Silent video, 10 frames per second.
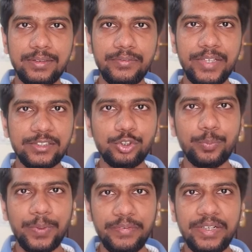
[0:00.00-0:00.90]
ways
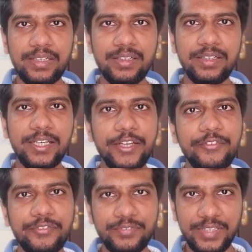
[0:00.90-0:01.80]
to prevent,
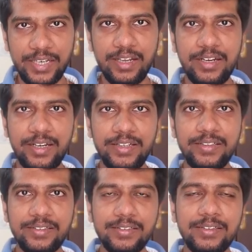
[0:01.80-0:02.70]
if there are
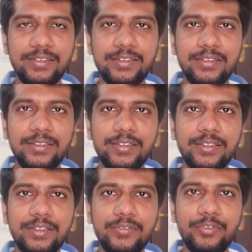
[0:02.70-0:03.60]
any,
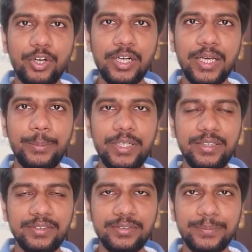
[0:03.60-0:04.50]
for diabetes.